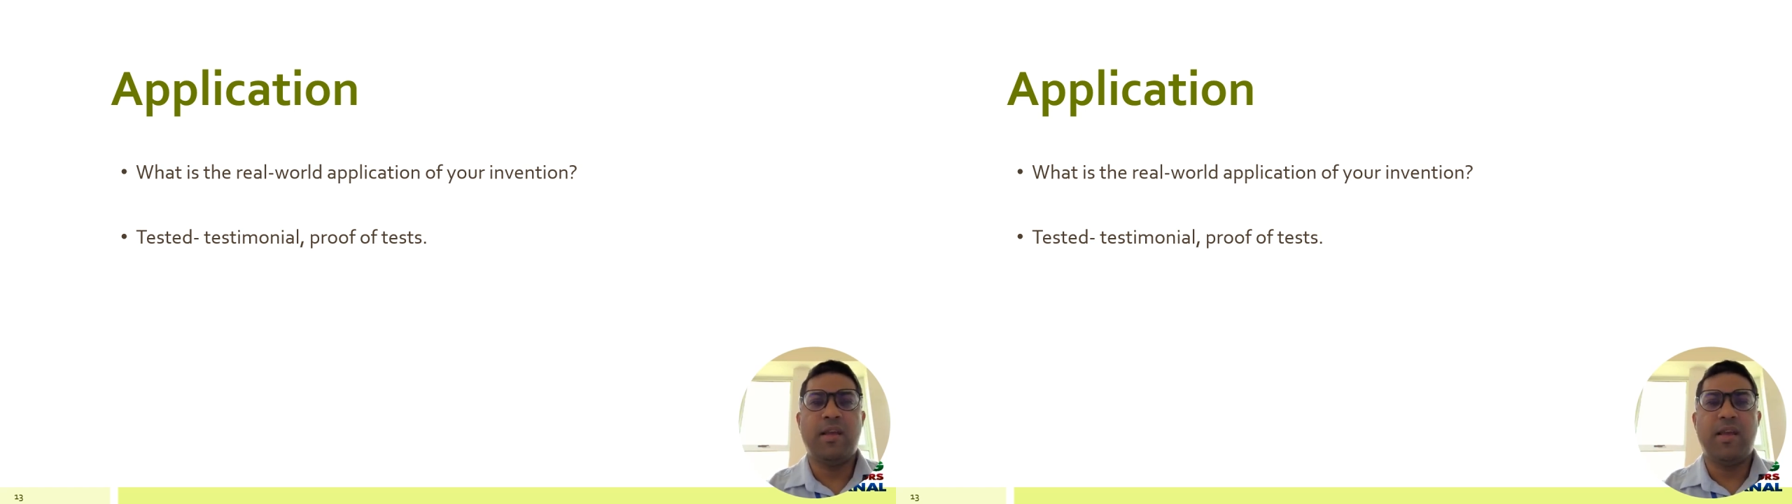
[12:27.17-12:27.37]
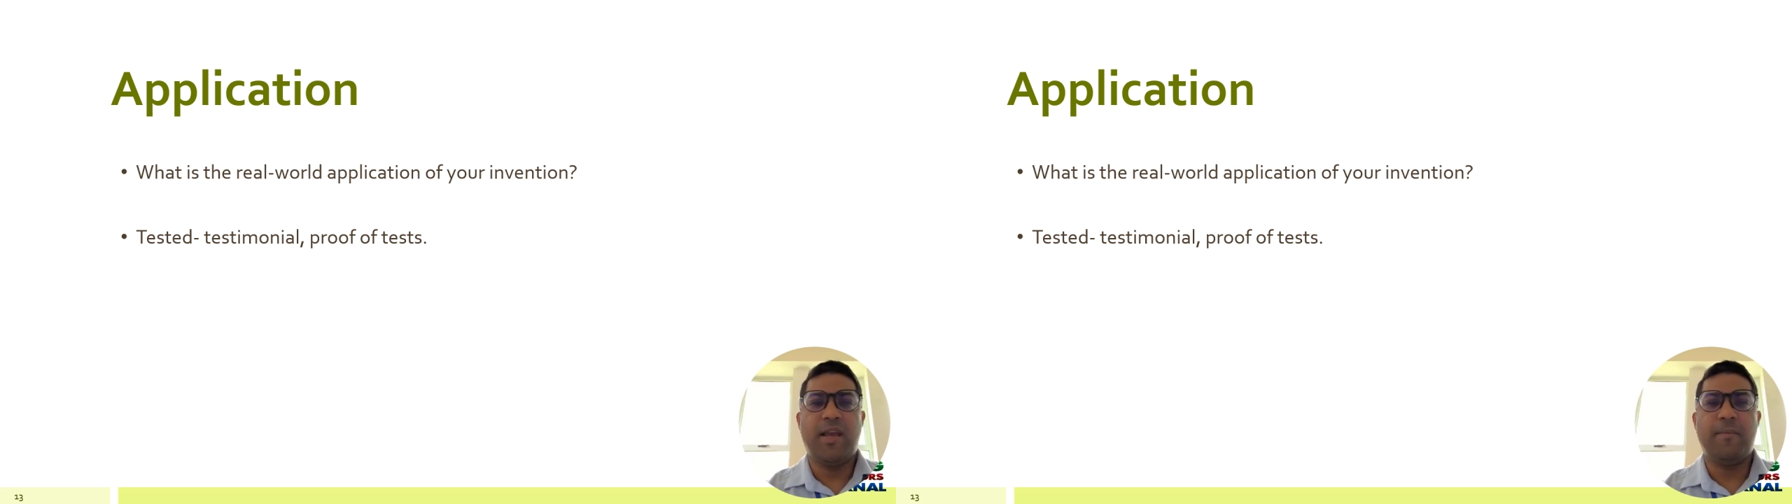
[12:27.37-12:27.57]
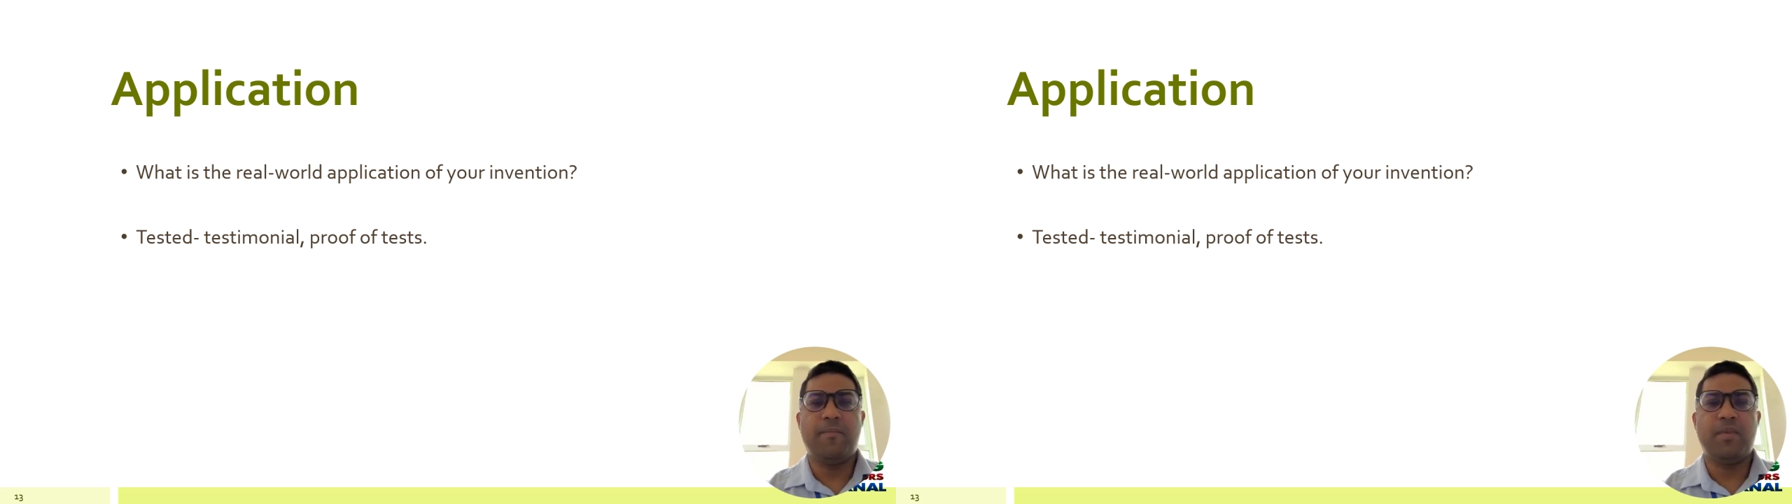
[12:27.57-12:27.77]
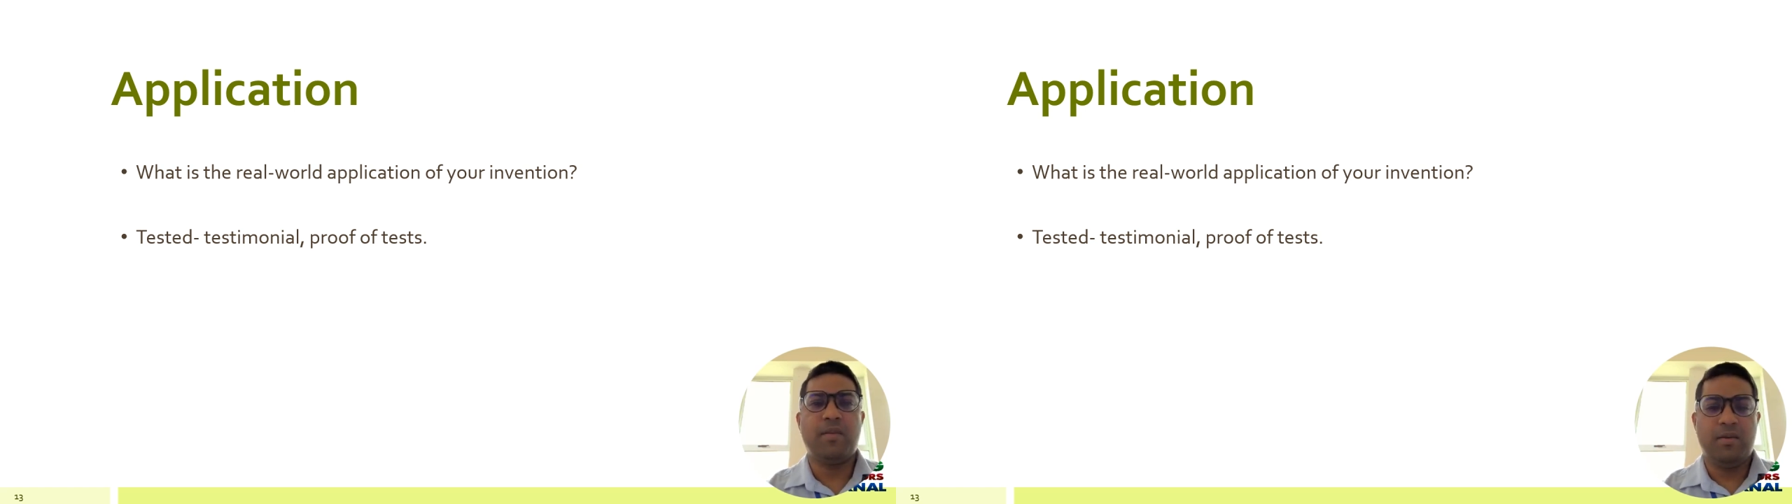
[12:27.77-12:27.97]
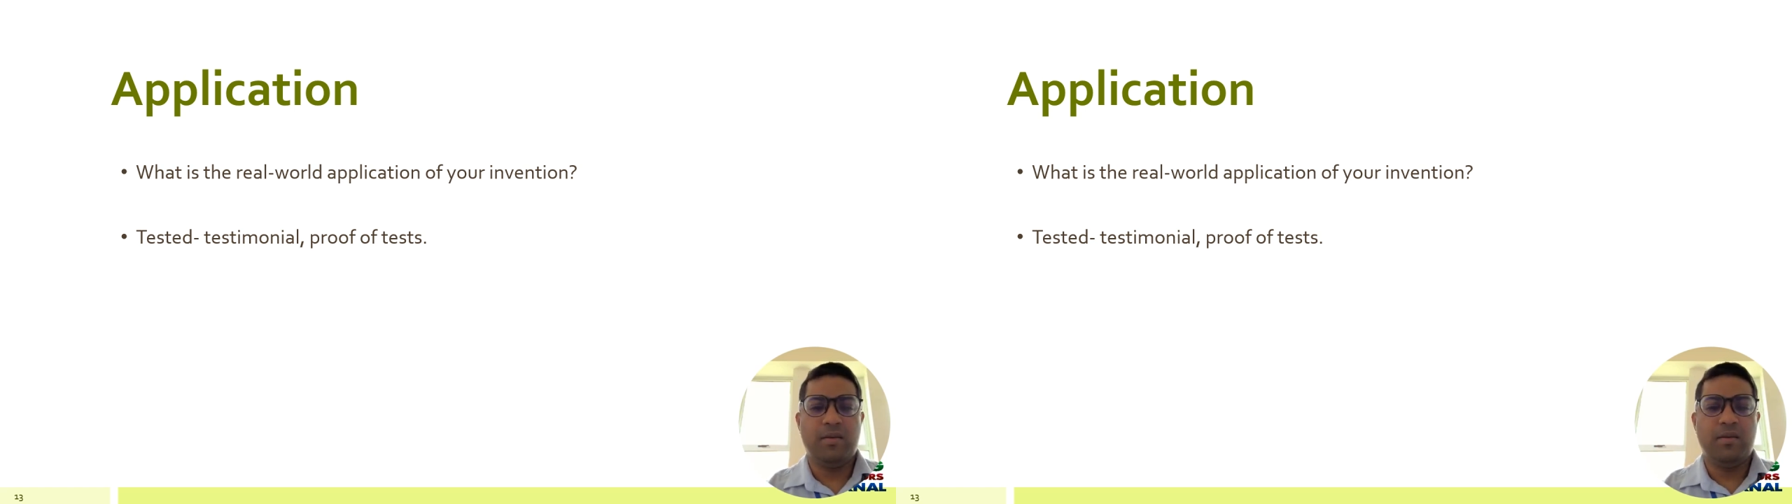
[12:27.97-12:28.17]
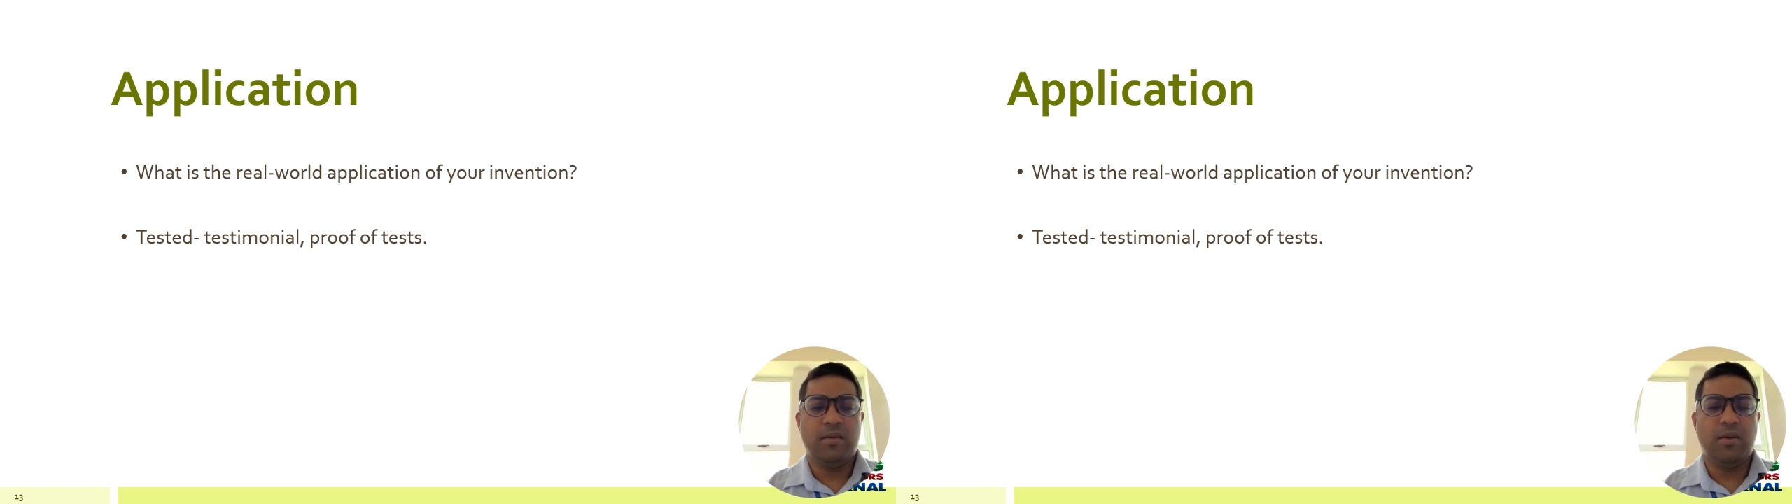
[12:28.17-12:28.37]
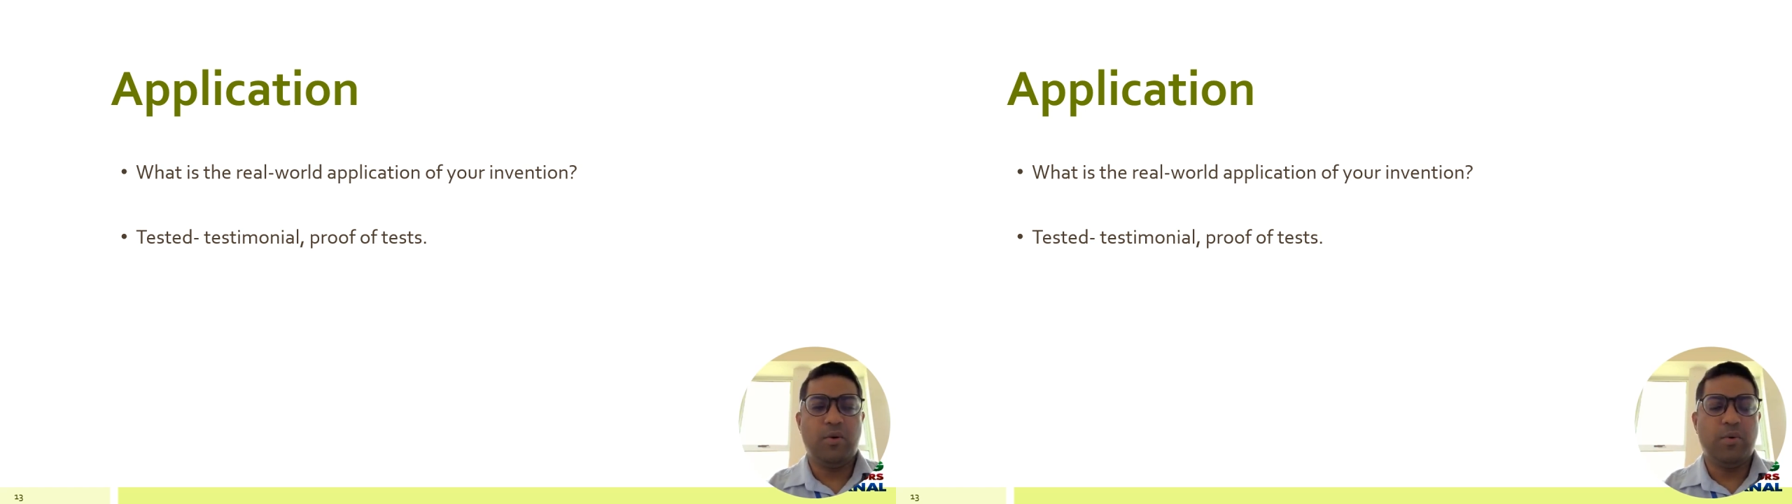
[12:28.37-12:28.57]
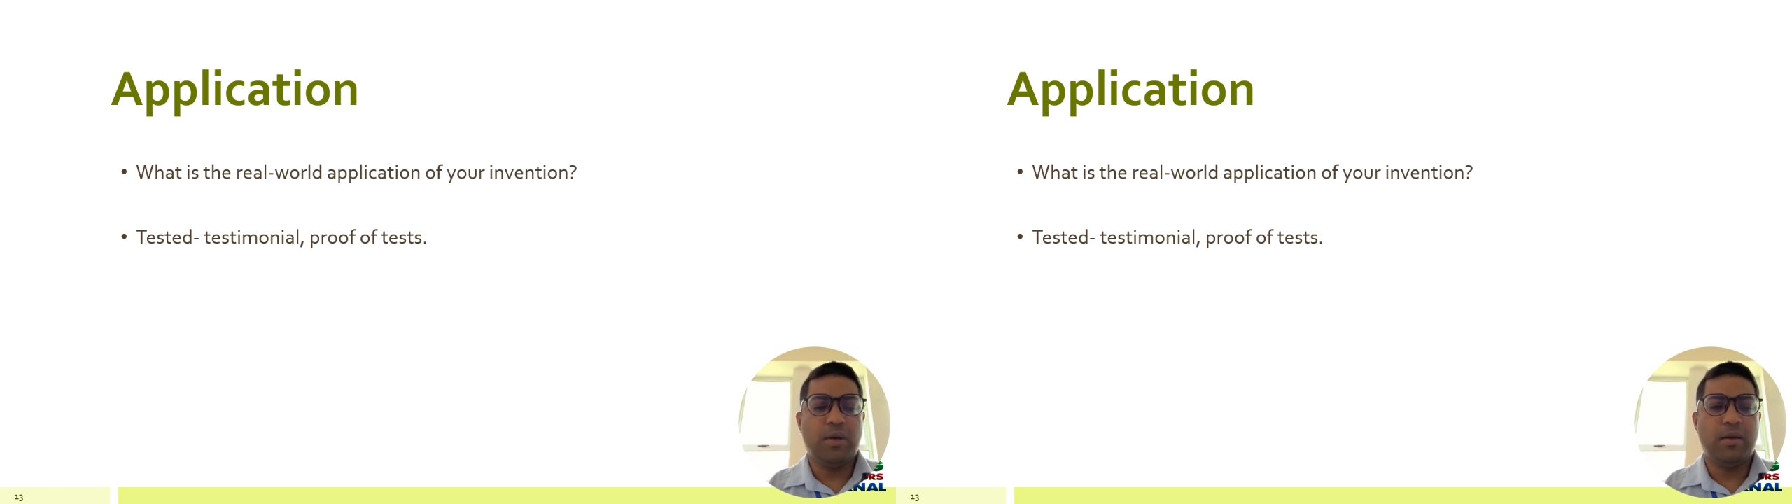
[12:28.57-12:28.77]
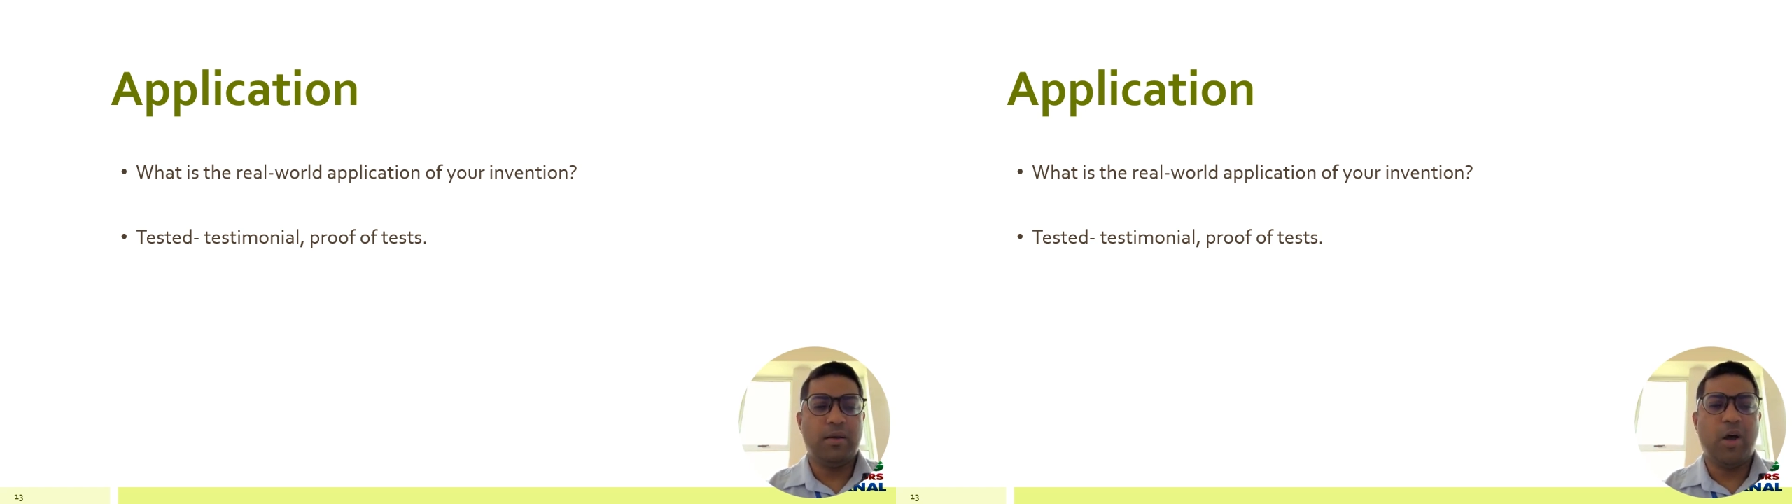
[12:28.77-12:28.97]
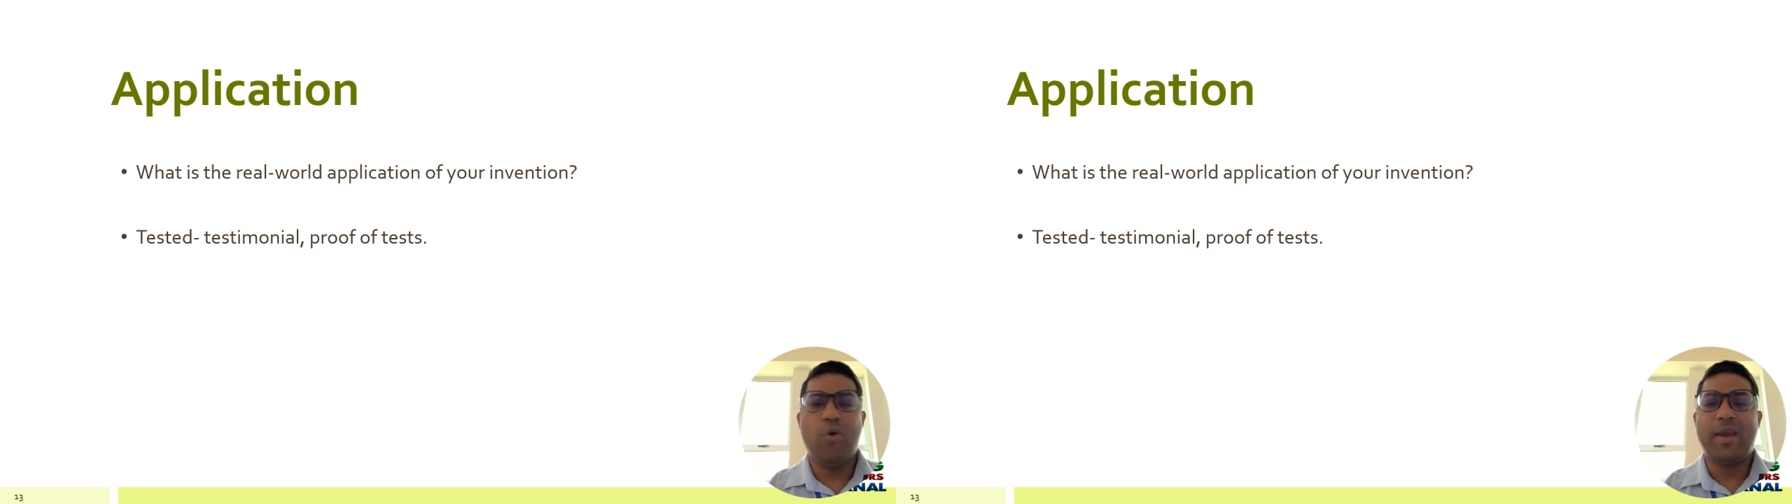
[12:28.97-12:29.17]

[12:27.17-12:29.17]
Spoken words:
And how